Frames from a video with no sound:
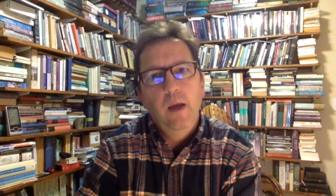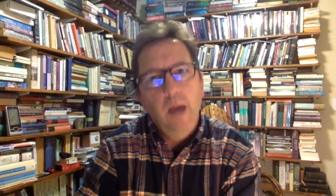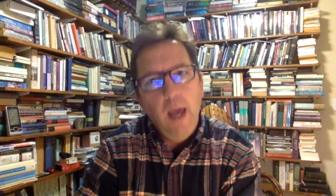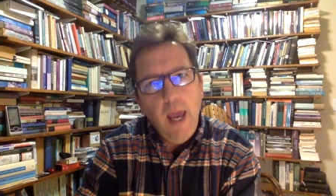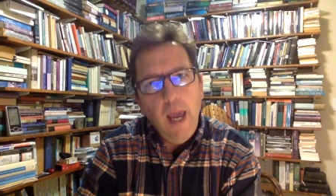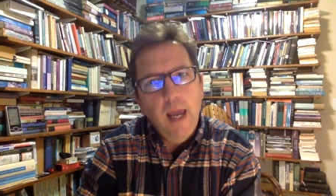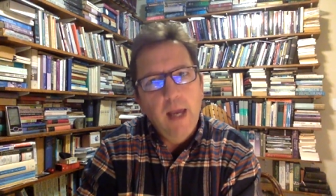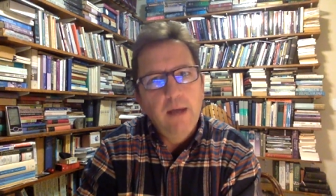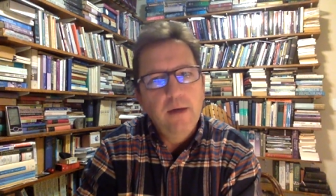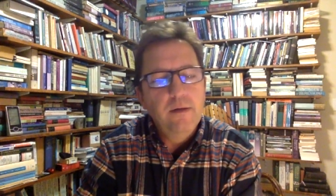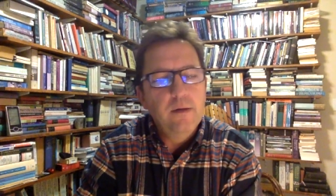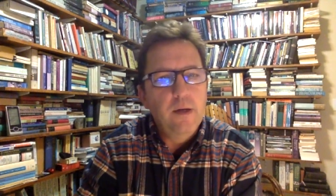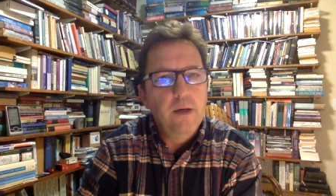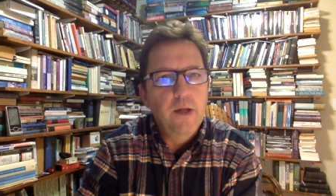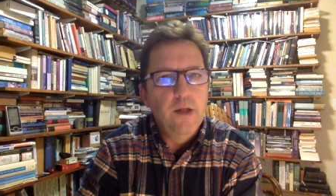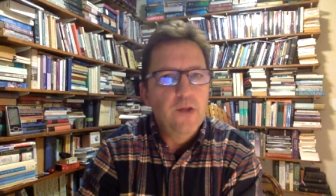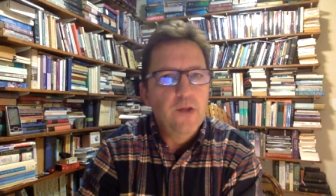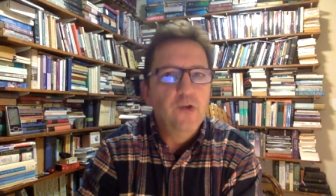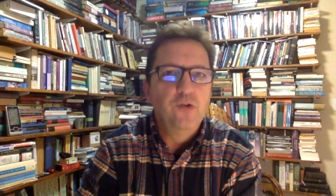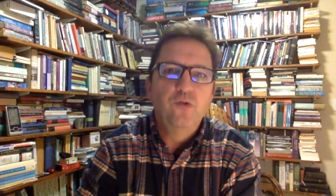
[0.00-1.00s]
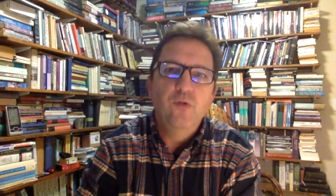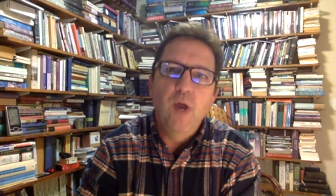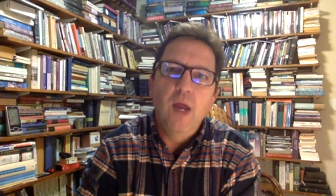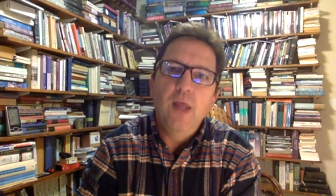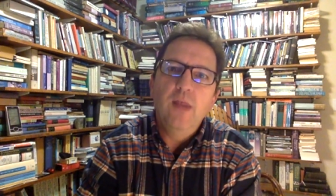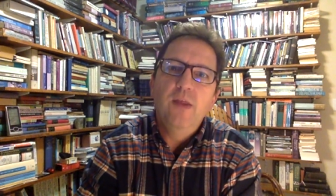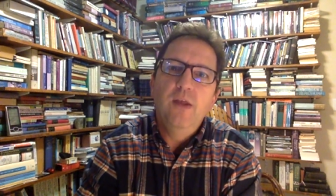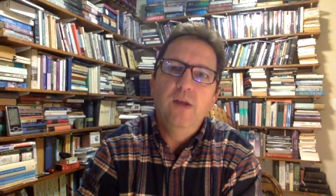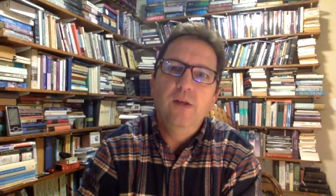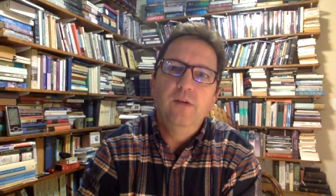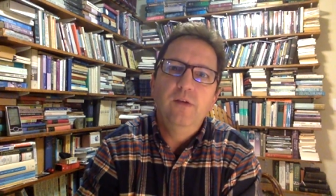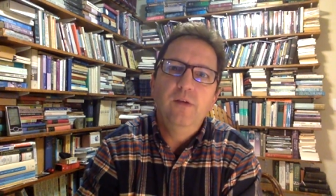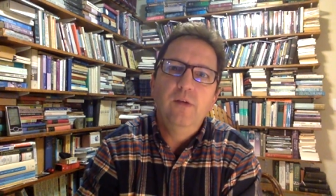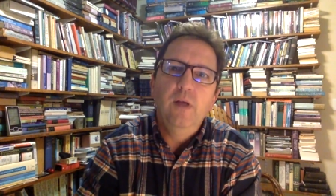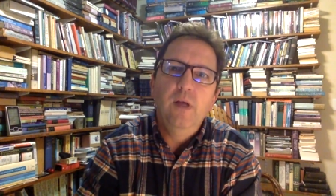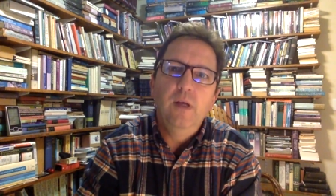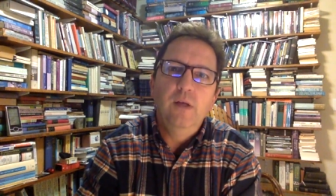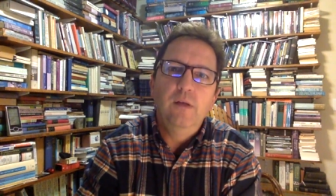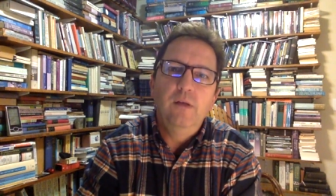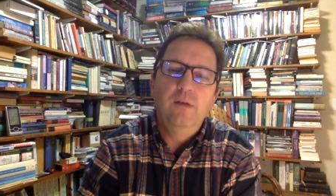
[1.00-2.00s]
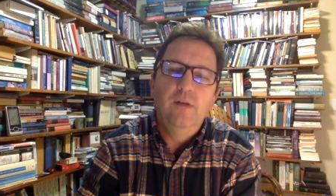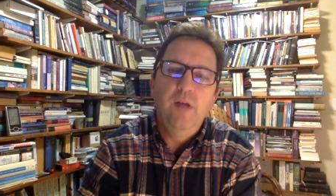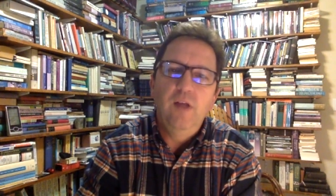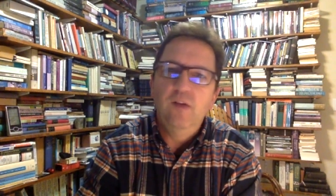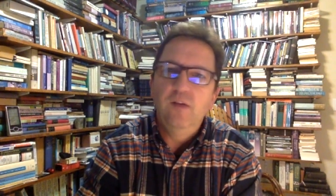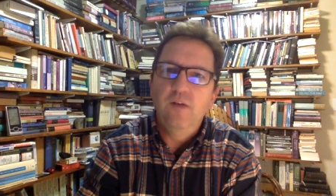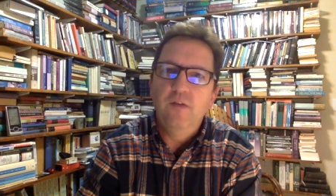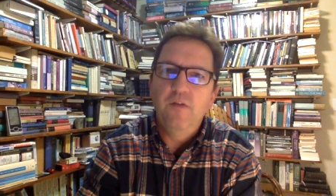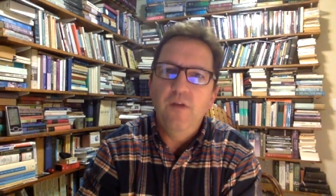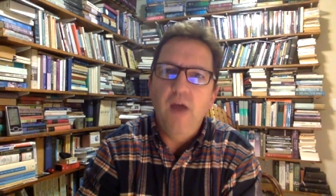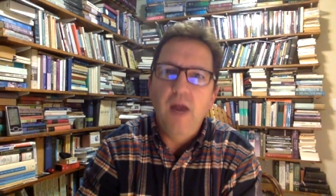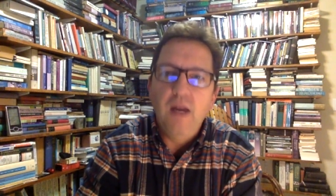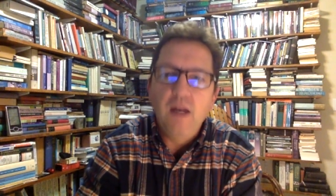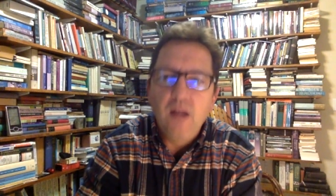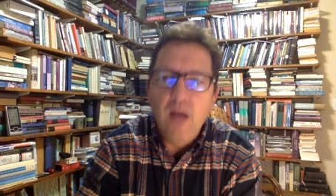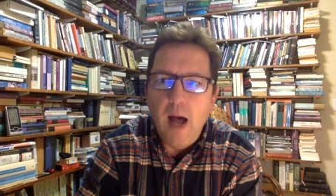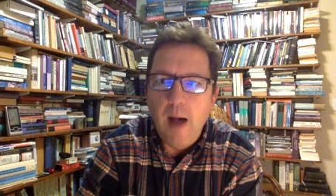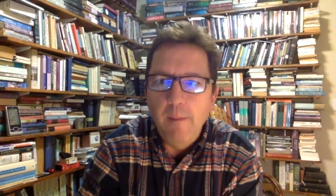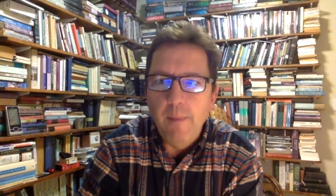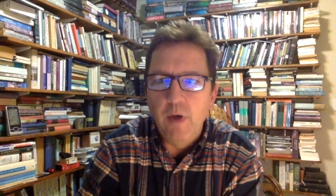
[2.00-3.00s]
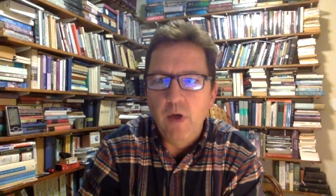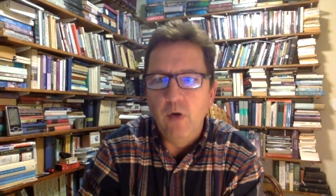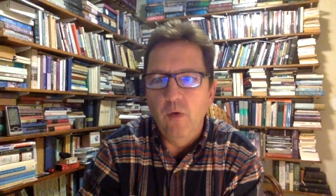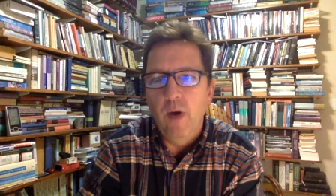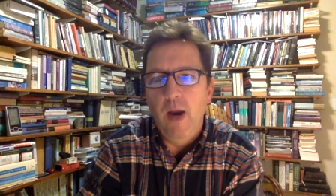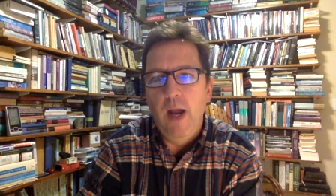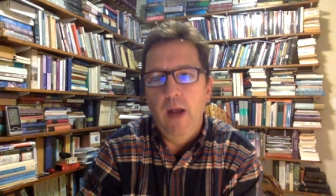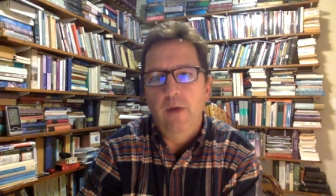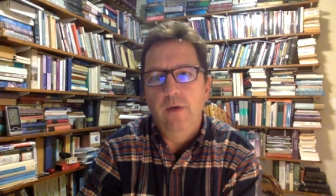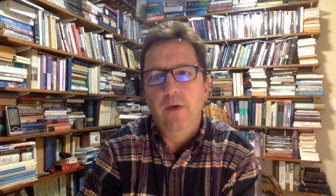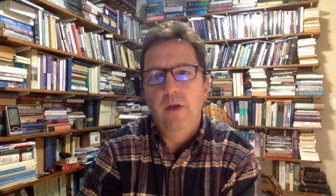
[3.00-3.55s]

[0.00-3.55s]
And another strength is it seeks to find common ground.